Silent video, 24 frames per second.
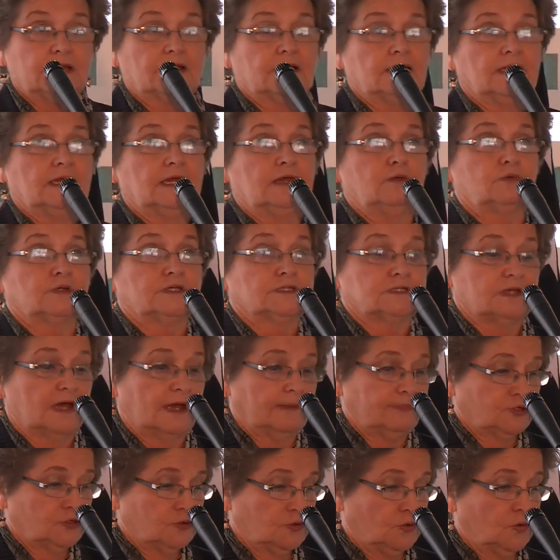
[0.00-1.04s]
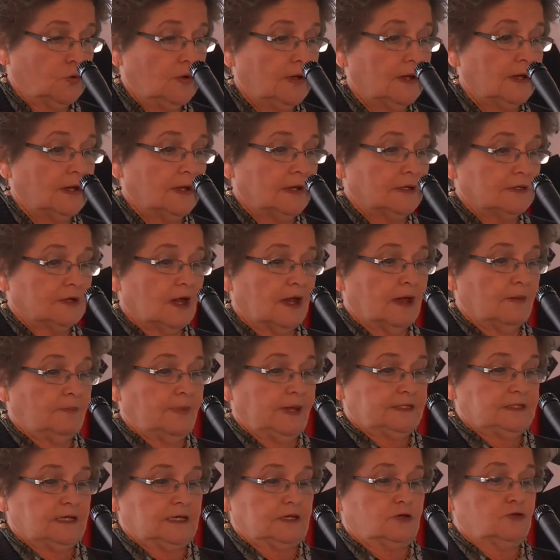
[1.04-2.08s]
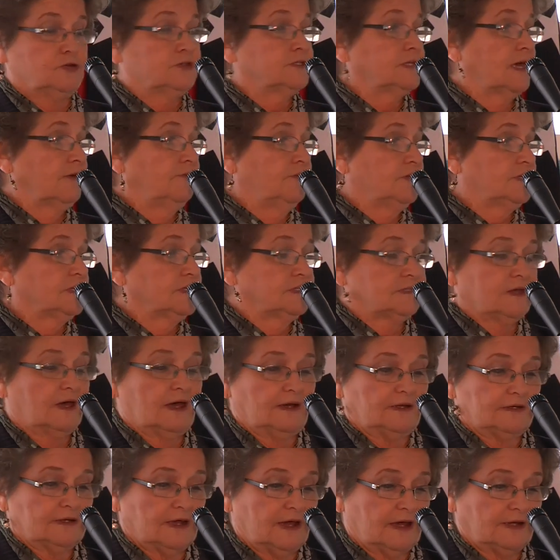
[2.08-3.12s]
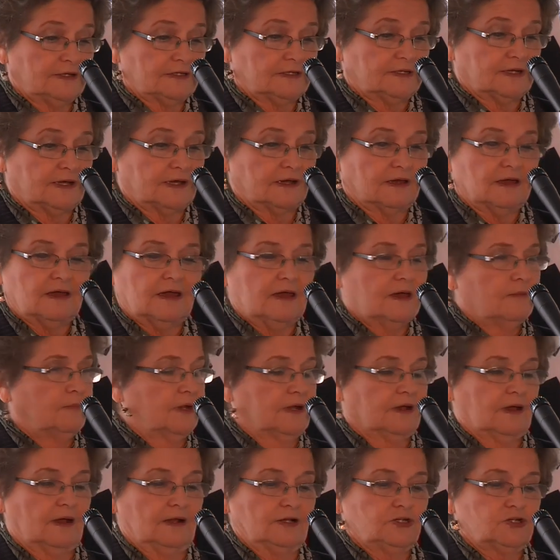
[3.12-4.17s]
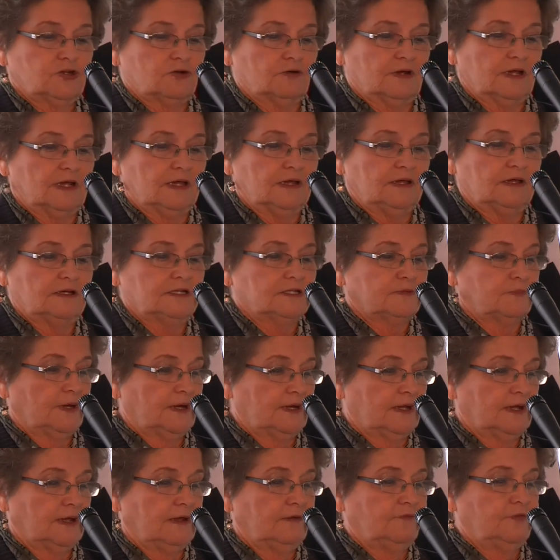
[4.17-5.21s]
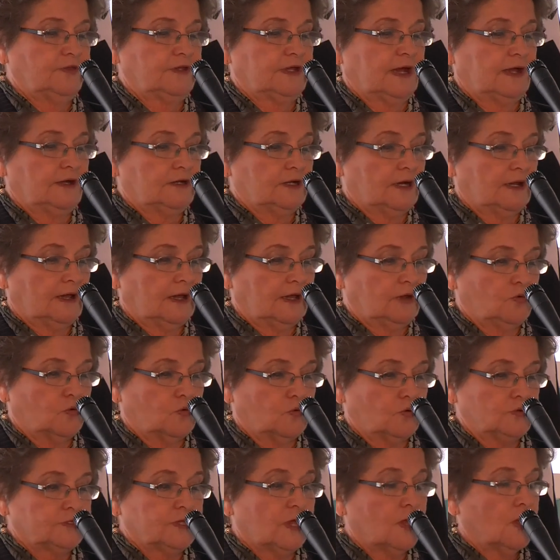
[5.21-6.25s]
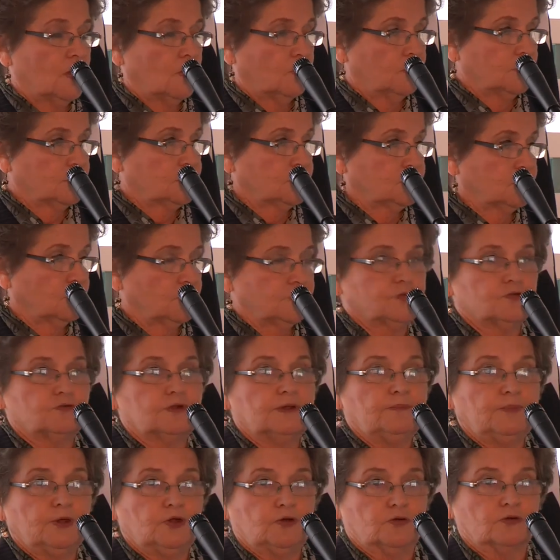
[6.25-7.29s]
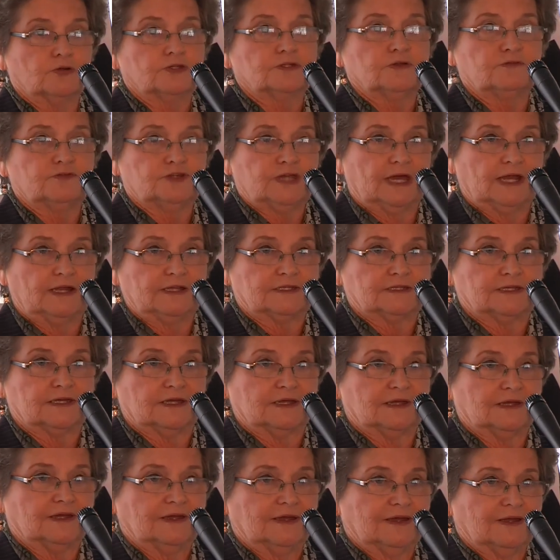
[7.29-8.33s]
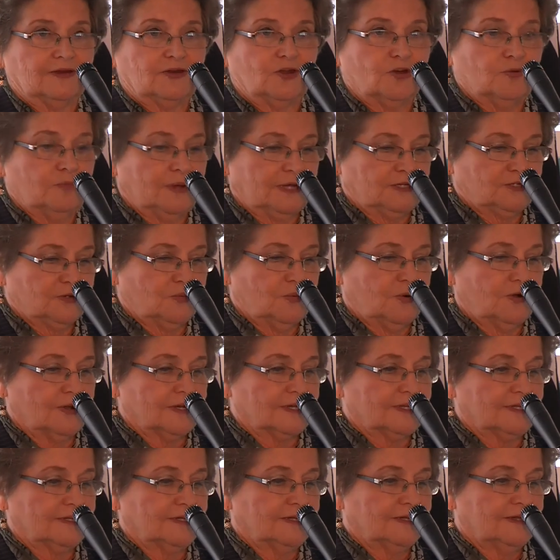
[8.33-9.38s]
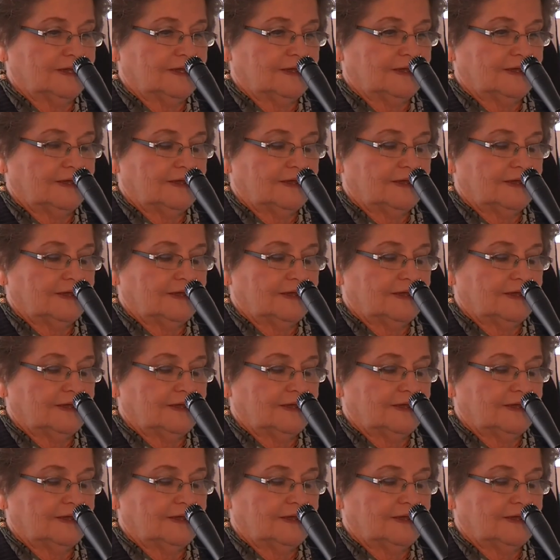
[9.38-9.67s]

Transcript: Medically, he was type 2 diabetic who suffered a silent heart attack. But culturally, it is believed the underlying cause was sorcery because of jealousy, no matter what.